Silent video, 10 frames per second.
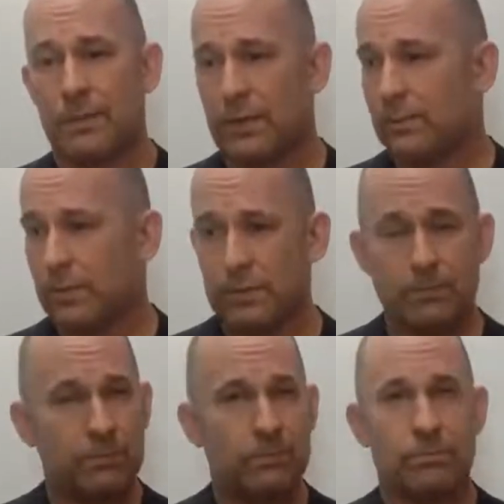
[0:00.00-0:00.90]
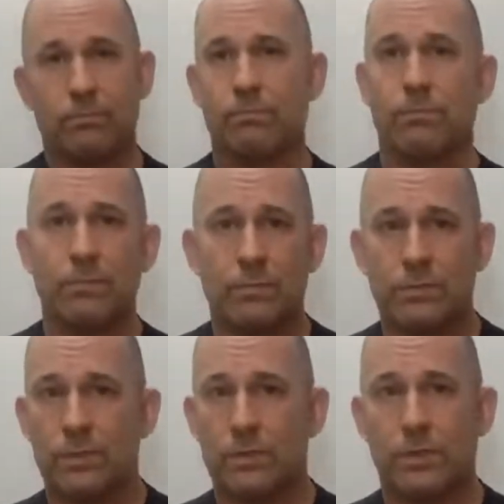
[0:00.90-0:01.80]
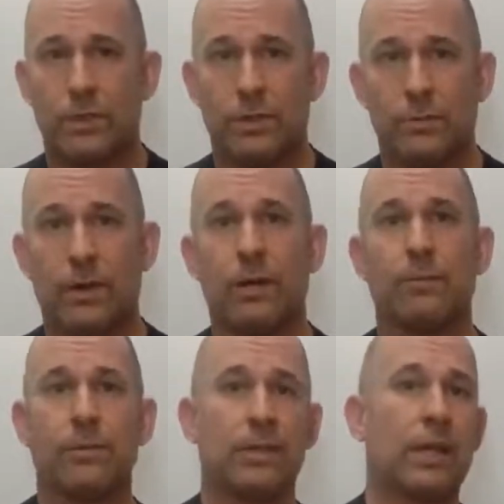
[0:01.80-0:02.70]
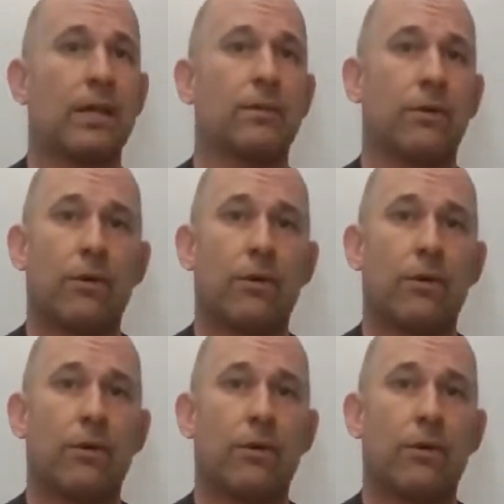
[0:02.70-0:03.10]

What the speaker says: That's where it's good that we're able to tailor